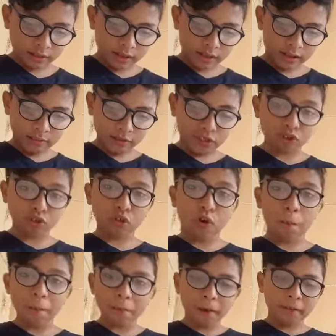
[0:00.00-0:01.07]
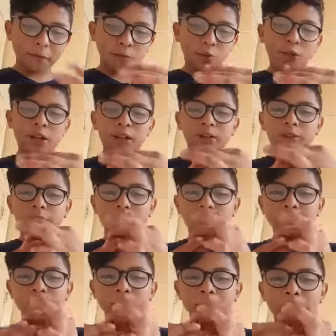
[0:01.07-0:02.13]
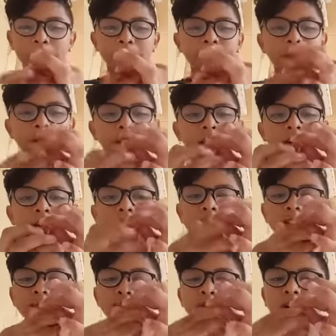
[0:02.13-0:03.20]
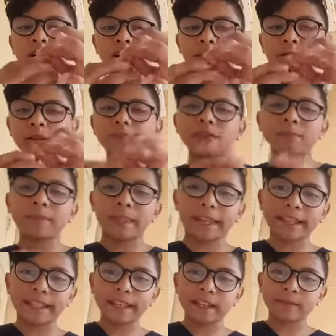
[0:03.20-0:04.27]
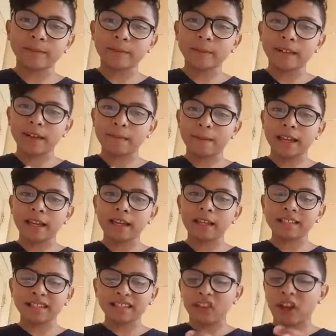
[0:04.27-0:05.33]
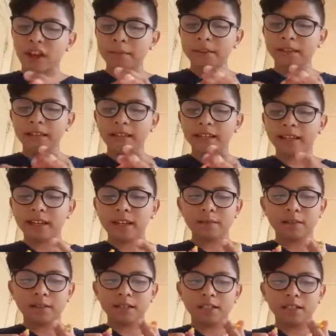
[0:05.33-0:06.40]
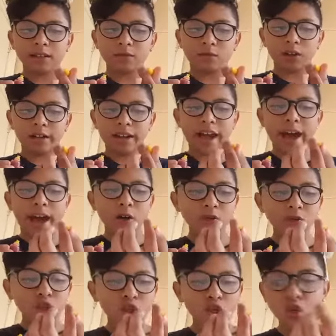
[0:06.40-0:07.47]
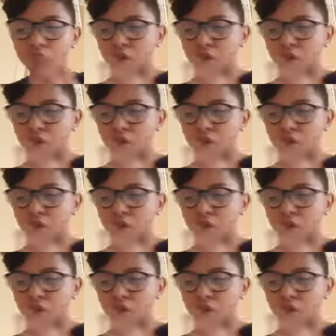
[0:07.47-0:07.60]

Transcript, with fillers: Now let me just open my food coloring. This food coloring was from daycare. We were going to make slime in daycare, but it didn't work out.